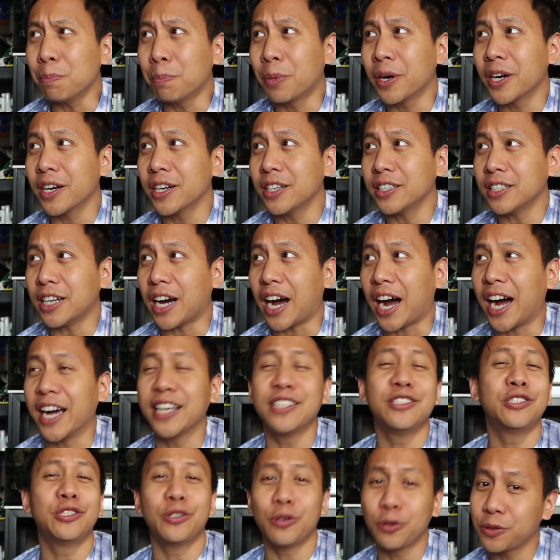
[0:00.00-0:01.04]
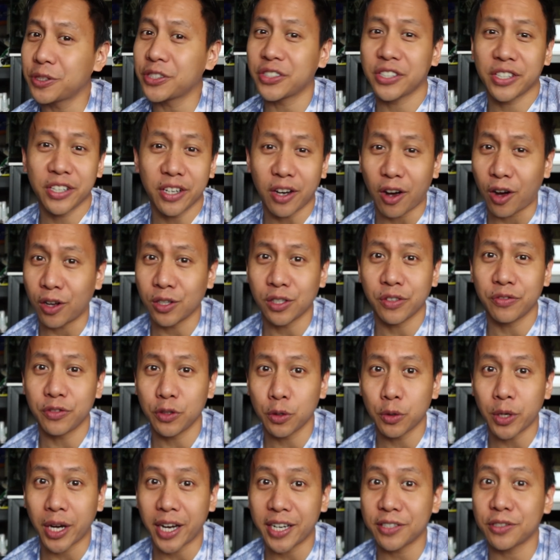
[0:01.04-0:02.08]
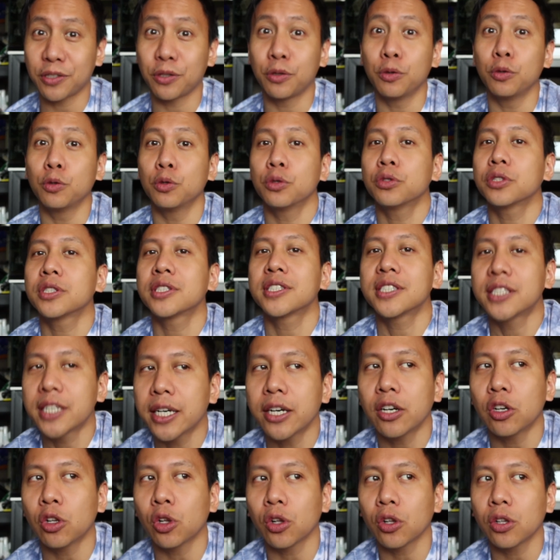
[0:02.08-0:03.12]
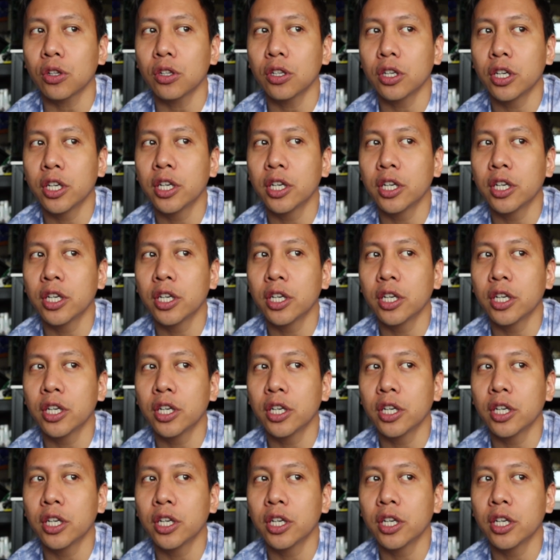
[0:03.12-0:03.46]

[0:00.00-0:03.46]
But I do see all of you guys who still